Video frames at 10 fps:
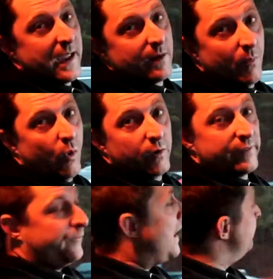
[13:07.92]
make more
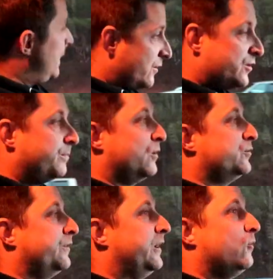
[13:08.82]
than 5 pounds of
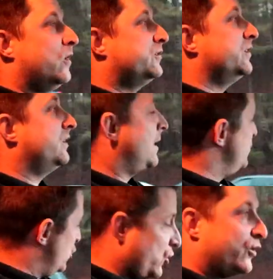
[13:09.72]
boost if he wants it. I'm
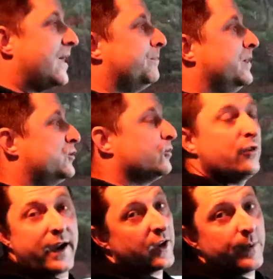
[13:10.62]
sure that bitch will
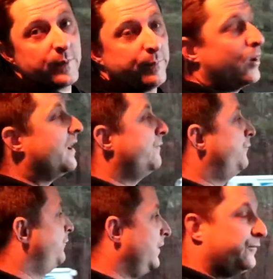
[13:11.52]
crank up to probably
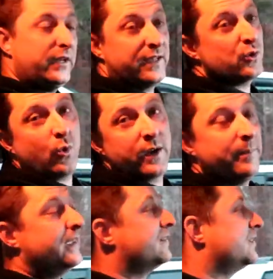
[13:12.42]

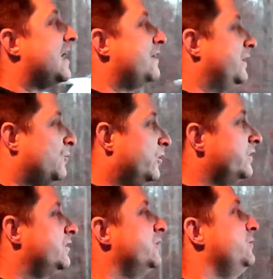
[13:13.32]
15-20 psi if he
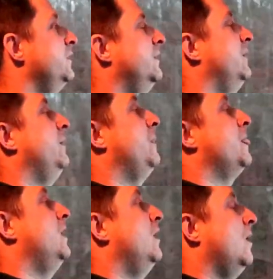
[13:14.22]
wanted to.
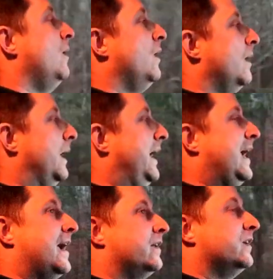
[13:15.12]

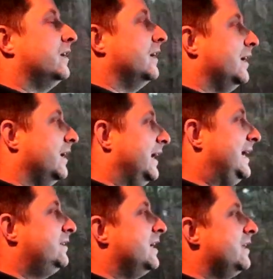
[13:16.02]
And
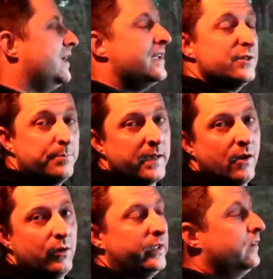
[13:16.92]
he did his
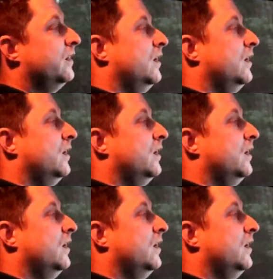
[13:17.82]
build